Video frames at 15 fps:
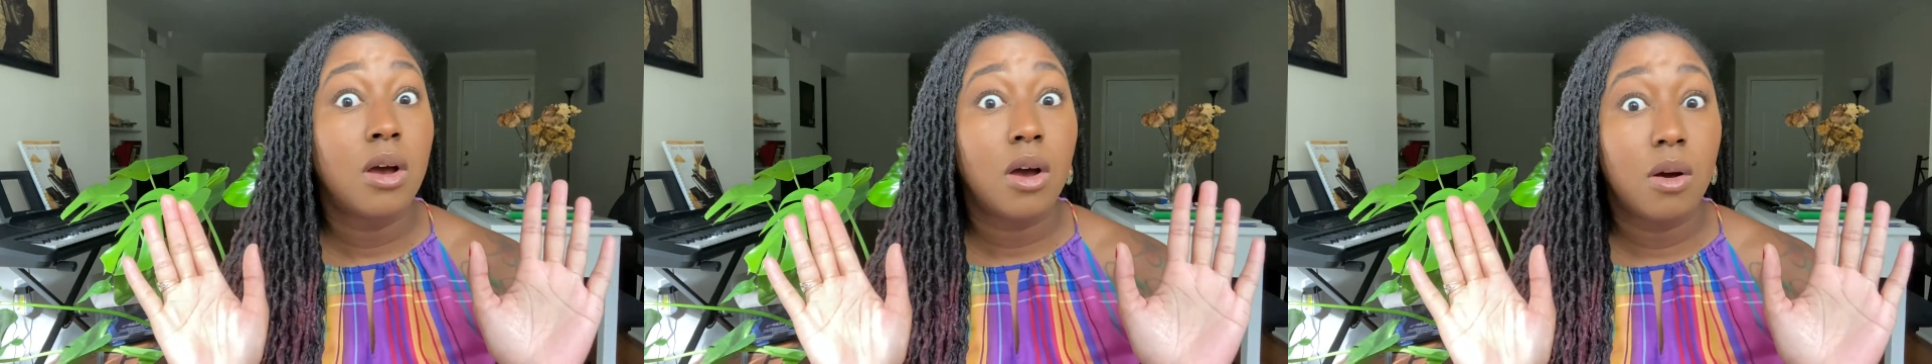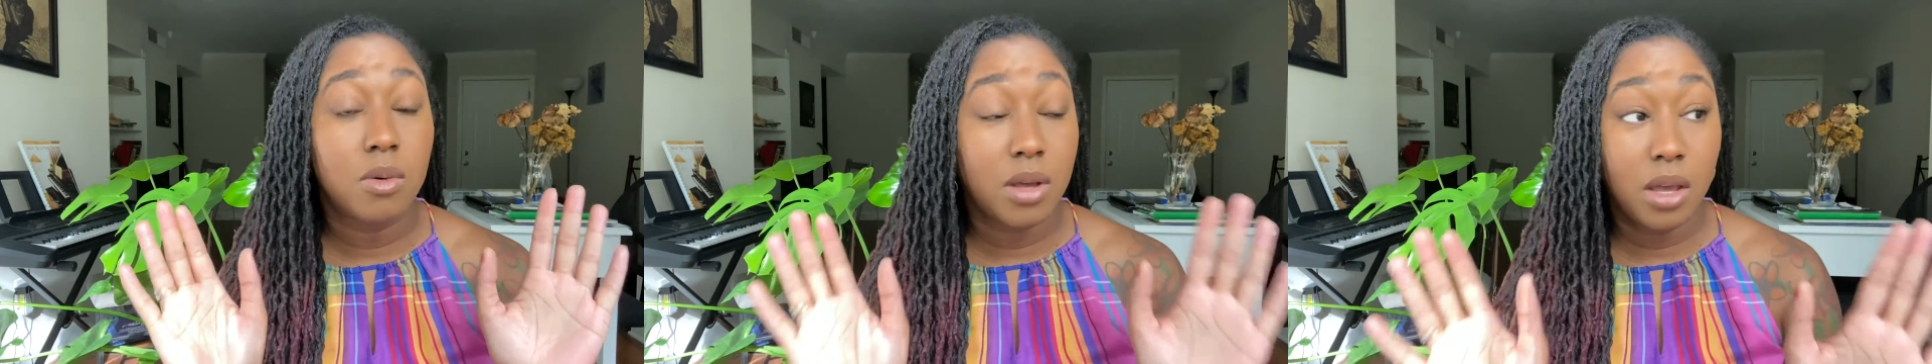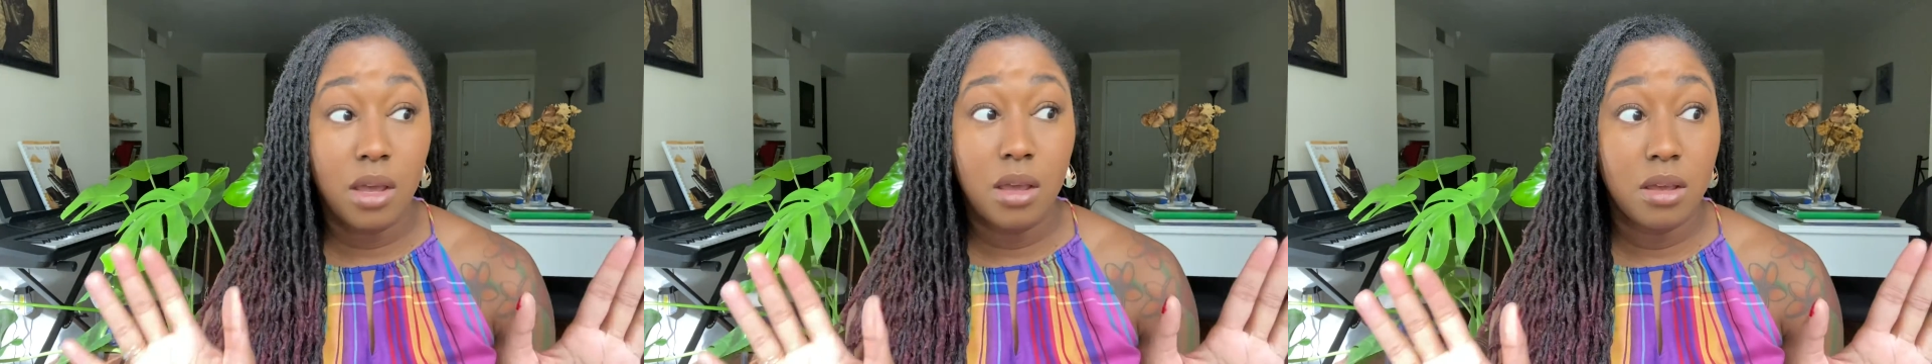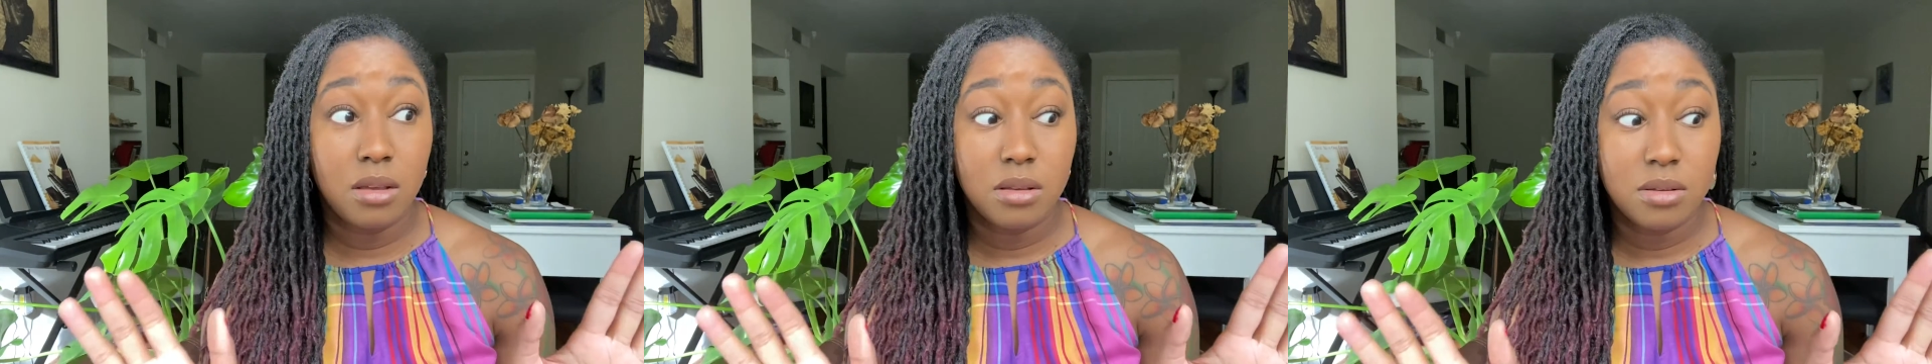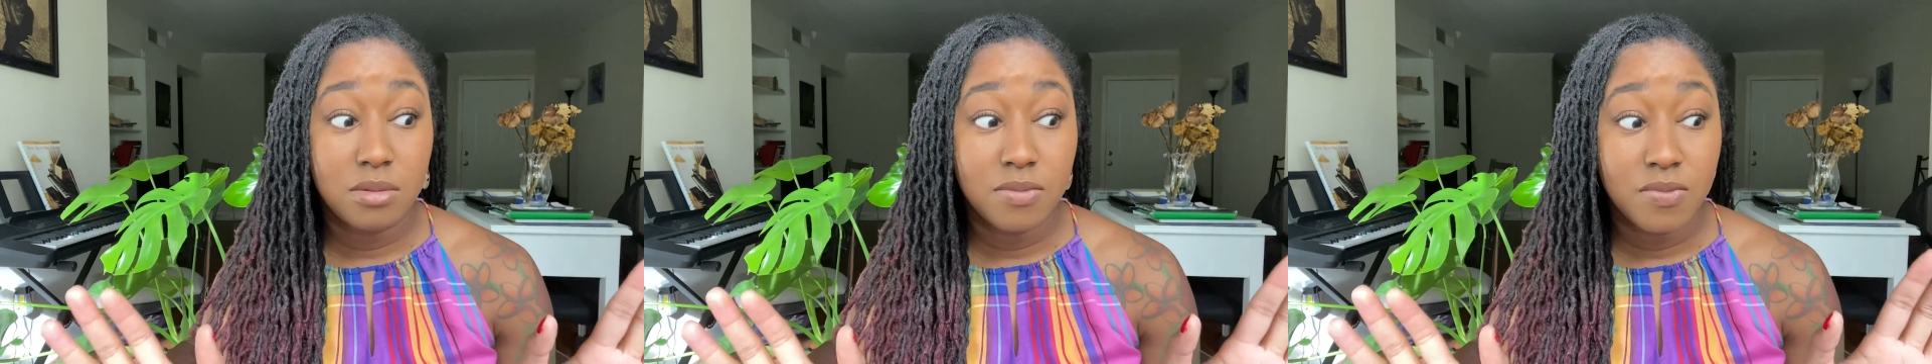Okay.
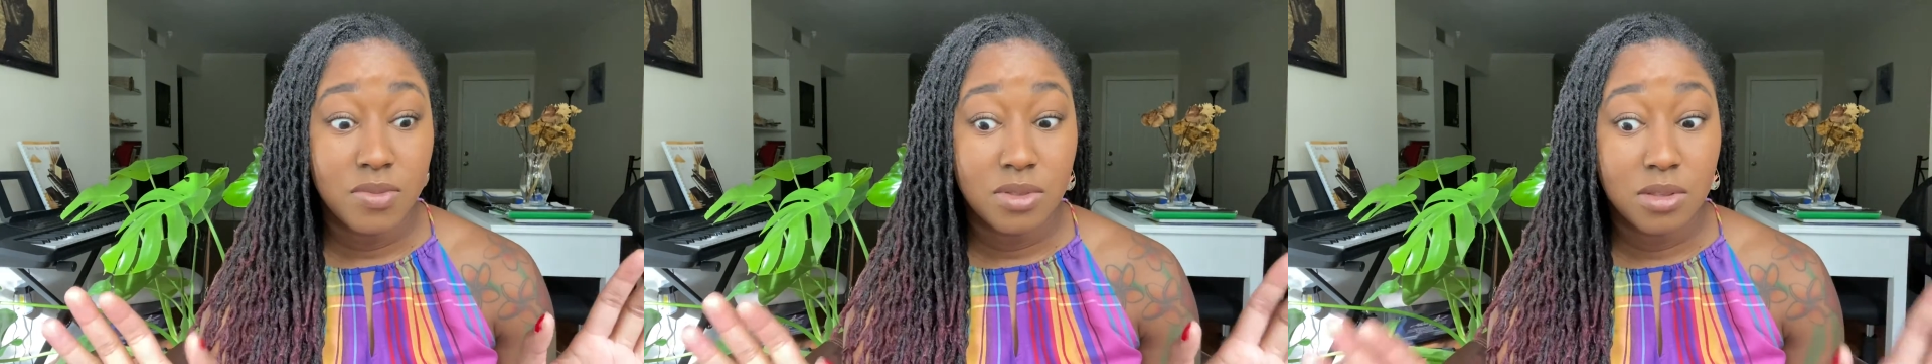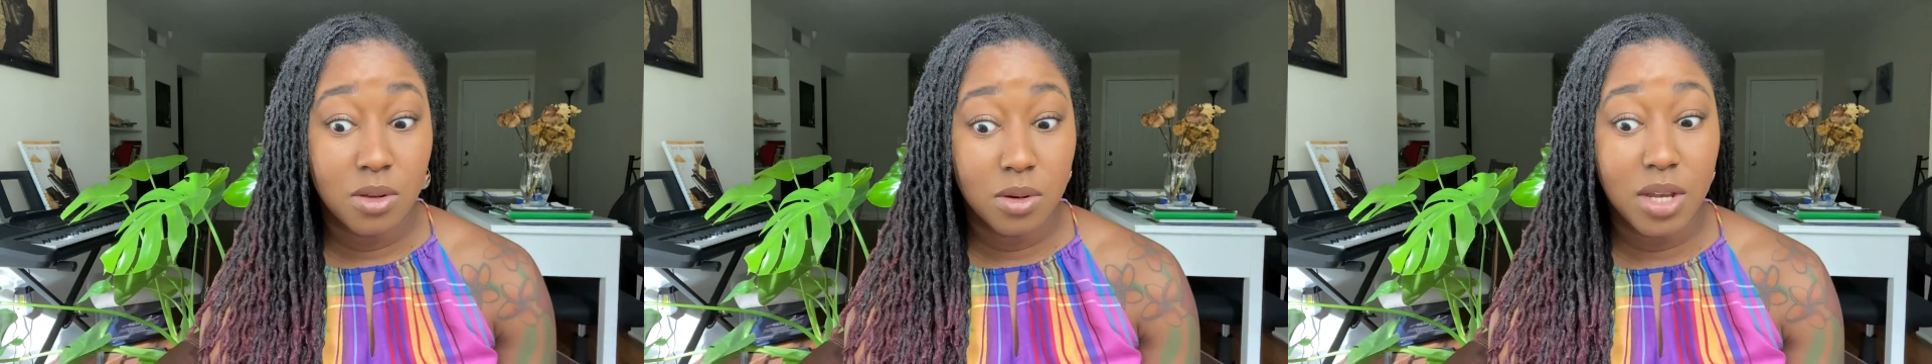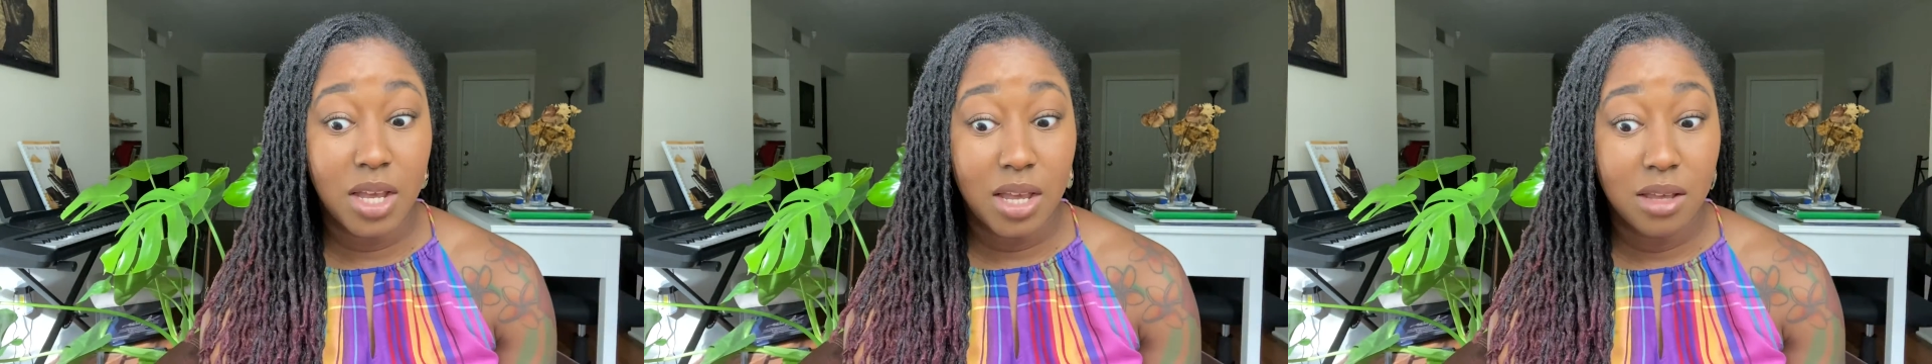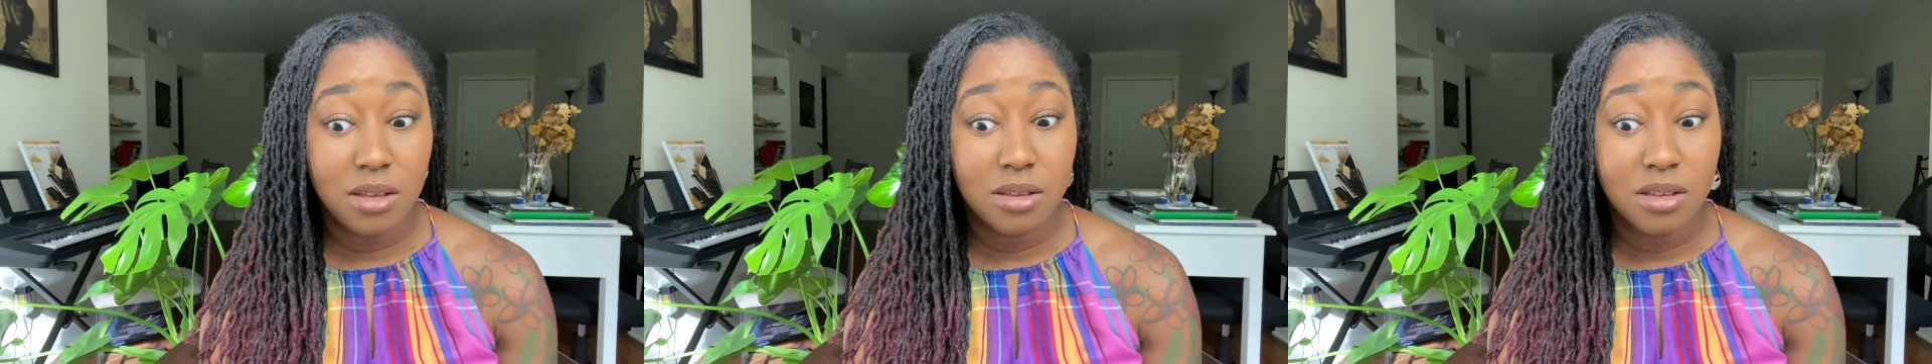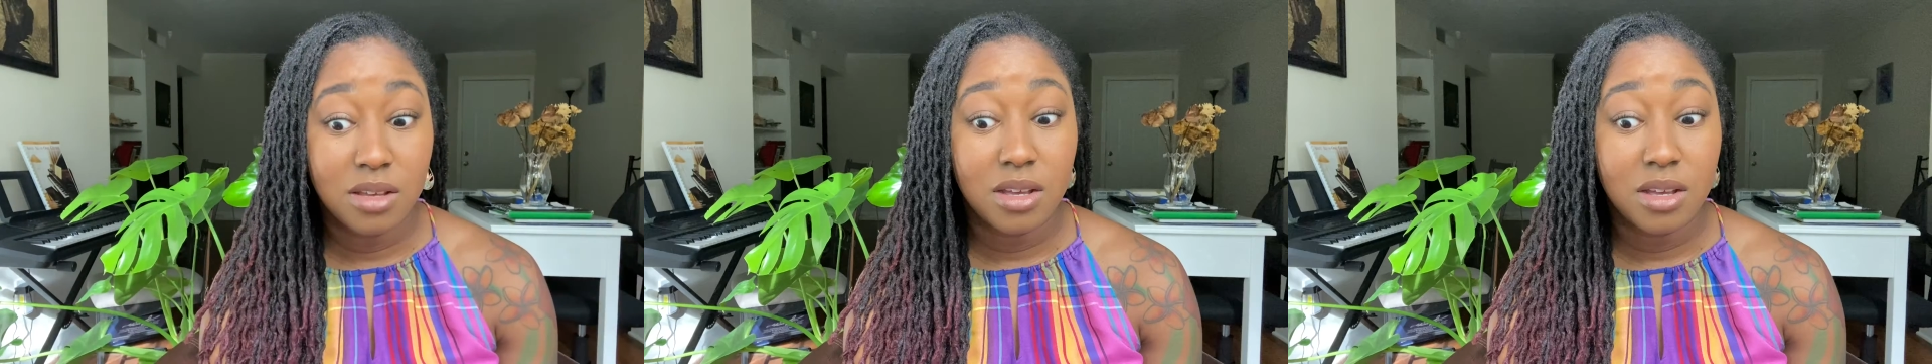Okay.